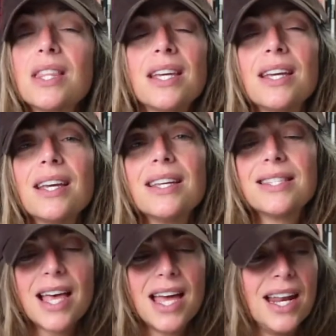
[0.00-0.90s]
think
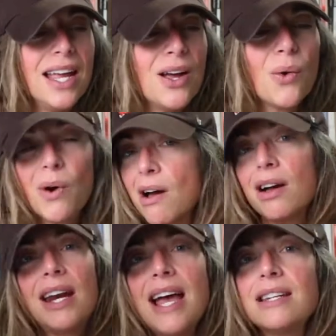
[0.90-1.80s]
is that we're all
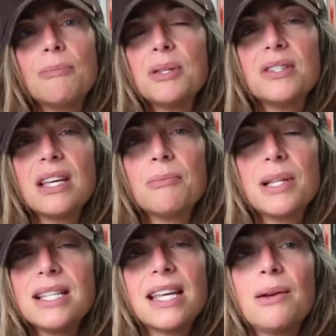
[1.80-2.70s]
going to end up at the same
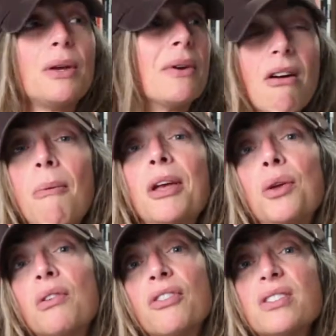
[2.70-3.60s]
place anyway. You want to call me a
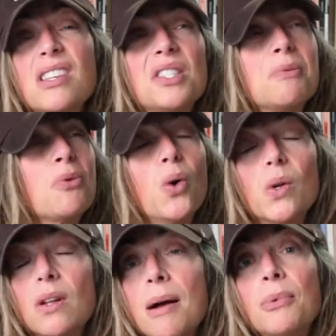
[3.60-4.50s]
universalist?
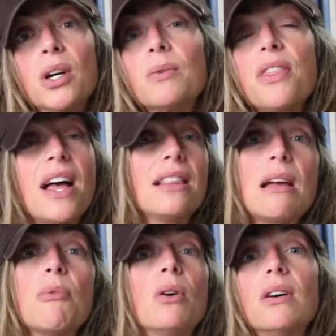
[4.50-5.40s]
Cool. I'm good with that
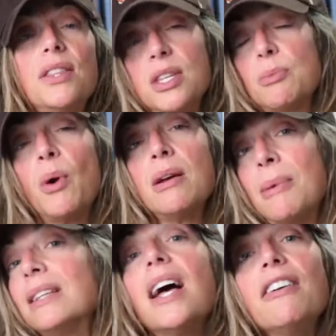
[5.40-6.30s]
label at this point in
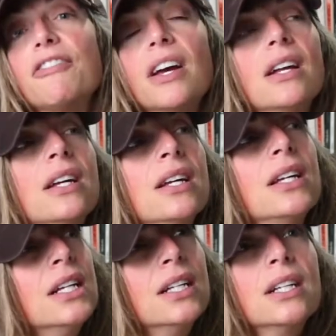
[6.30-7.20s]
my life.
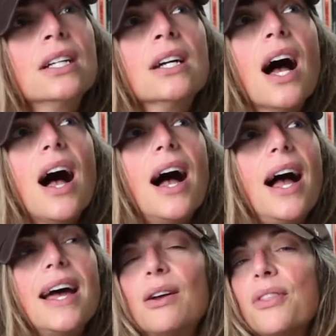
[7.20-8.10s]

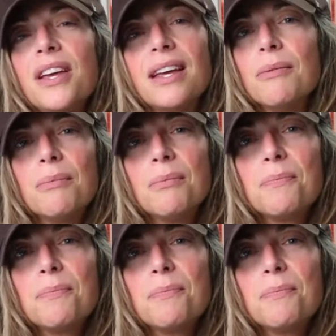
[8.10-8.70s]
I don't think it